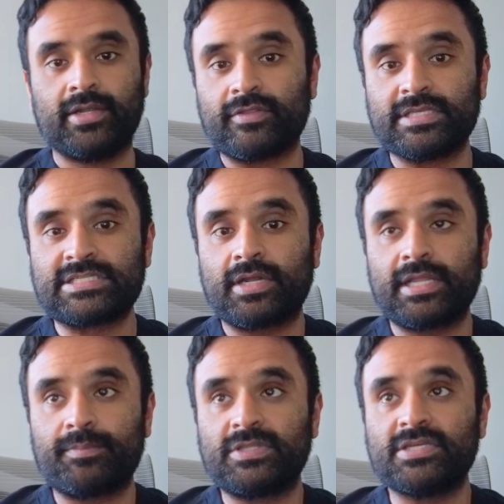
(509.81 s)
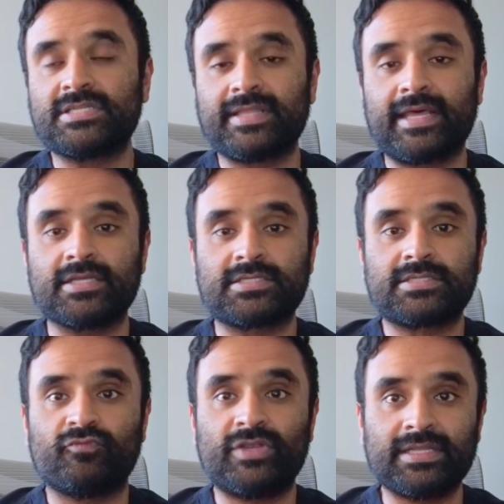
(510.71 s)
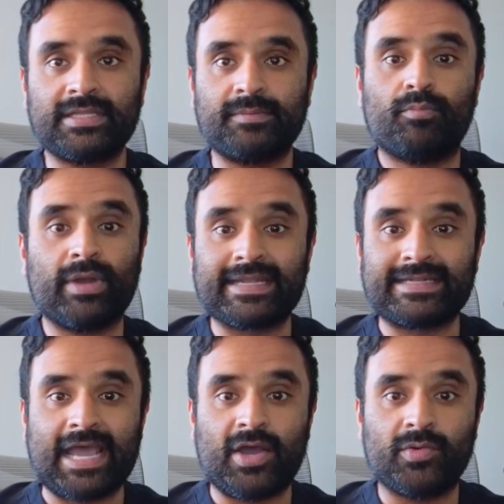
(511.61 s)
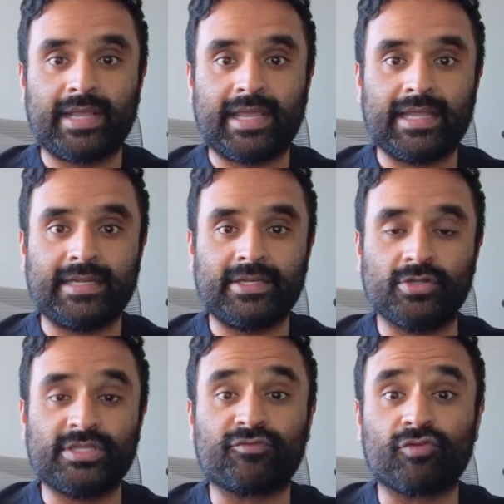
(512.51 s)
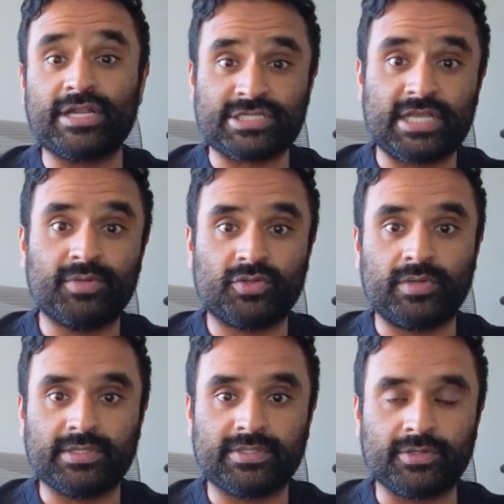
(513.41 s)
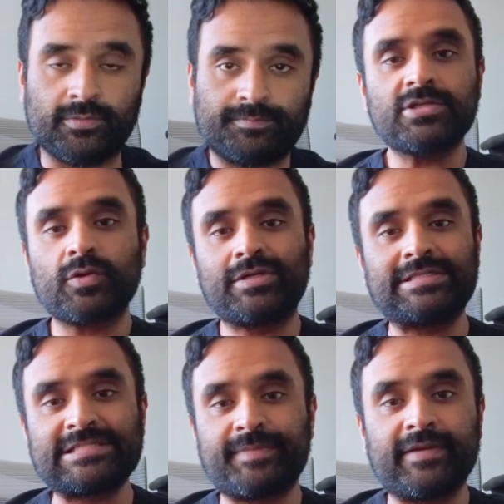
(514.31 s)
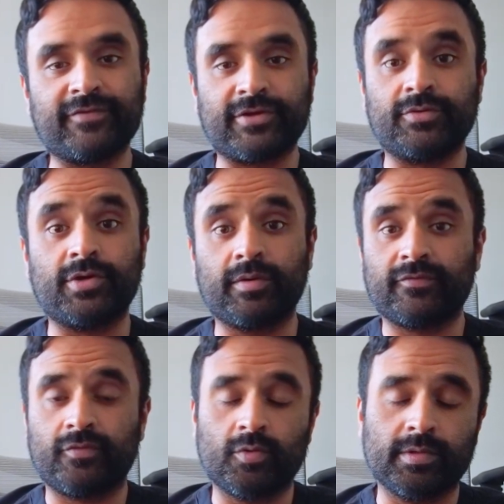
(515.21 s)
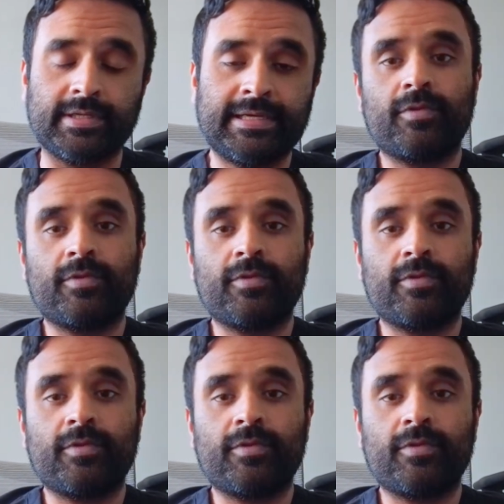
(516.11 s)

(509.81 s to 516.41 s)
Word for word: This study doesn't let us really break it down and, you know, differentiate between the two. So what does this mean for you going forward?